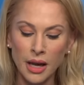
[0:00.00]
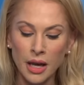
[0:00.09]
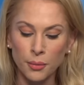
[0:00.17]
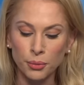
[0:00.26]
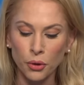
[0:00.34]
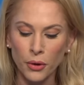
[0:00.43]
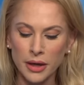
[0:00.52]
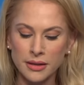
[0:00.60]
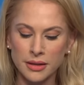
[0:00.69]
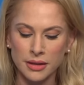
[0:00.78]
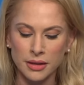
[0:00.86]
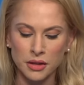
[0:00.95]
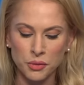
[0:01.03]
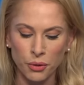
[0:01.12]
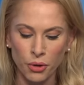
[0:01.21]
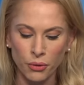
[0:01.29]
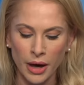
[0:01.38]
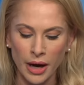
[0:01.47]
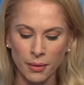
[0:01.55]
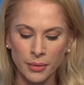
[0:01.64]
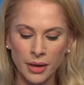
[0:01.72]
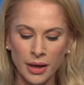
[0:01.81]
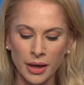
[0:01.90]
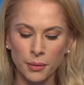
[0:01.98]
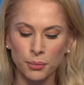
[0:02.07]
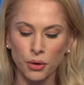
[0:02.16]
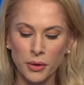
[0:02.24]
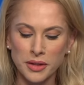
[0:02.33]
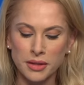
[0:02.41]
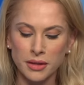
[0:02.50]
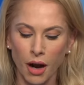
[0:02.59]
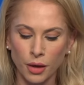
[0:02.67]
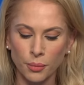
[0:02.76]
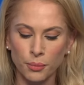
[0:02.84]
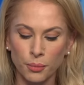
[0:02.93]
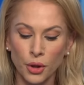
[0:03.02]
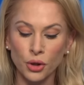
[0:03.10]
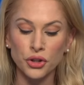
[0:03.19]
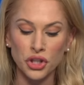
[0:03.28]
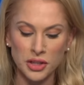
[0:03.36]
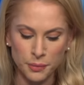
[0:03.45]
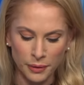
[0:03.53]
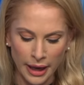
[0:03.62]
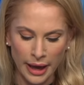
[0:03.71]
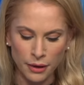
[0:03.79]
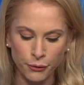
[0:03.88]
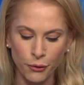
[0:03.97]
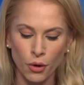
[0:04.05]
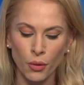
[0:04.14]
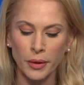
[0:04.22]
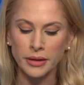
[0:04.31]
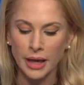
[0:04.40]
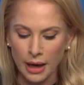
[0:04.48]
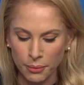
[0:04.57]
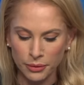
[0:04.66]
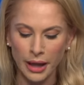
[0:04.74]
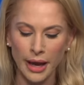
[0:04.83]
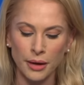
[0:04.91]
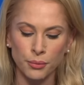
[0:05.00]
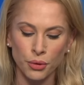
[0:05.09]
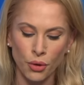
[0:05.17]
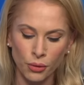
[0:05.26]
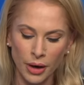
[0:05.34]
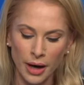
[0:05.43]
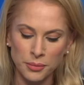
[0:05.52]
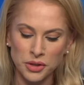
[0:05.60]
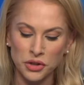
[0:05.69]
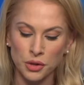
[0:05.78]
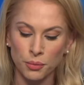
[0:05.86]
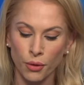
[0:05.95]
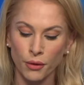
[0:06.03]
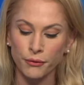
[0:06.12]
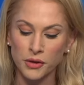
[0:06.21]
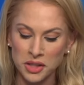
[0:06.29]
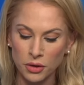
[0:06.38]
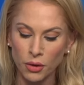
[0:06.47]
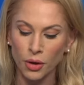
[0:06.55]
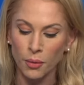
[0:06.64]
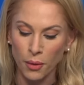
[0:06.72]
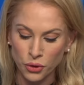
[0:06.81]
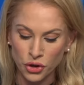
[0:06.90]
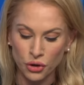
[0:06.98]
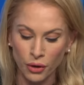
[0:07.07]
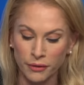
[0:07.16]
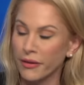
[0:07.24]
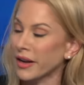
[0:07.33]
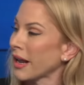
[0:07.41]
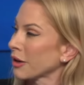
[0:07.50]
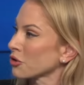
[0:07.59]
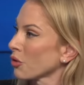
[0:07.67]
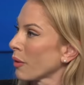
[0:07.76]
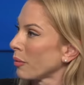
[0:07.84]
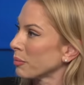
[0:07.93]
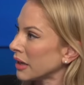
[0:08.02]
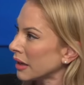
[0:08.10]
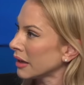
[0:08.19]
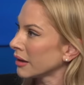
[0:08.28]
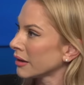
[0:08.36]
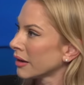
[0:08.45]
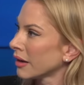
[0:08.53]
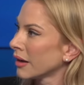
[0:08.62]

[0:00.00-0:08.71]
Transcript: Employee assistance program, employee stock purchase plan, four oh one K plan, programs to support physical, emotional, and financial well-being.